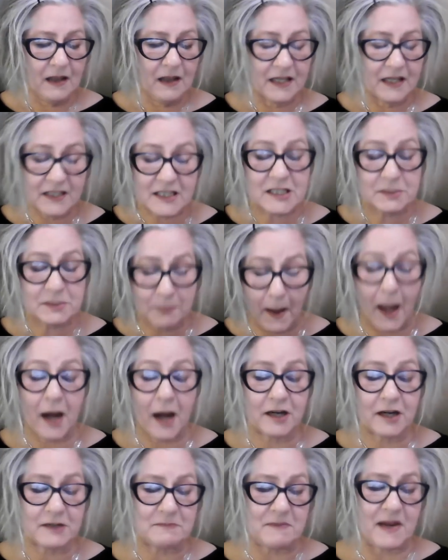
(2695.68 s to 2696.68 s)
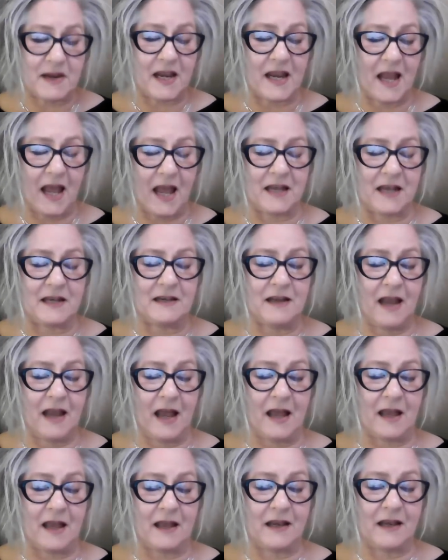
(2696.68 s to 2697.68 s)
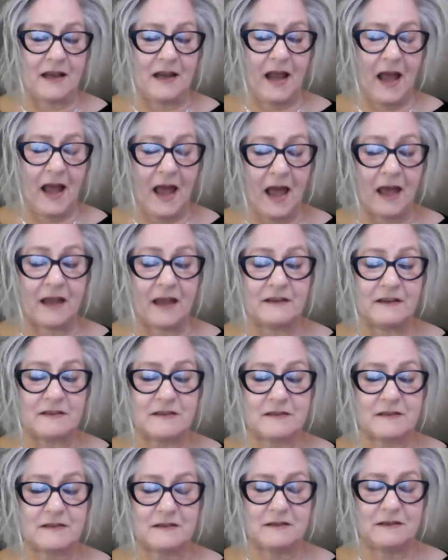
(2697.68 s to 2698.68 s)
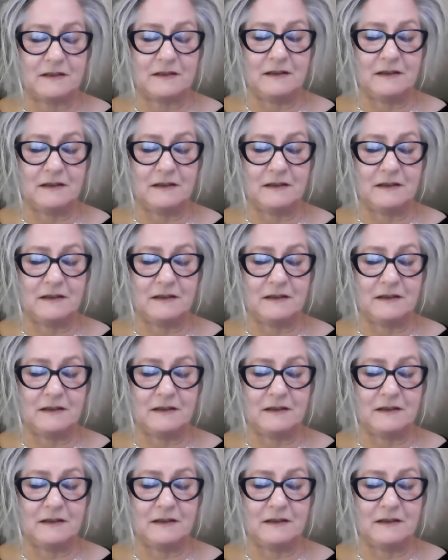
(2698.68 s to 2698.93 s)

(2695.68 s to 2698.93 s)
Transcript: inspired me and has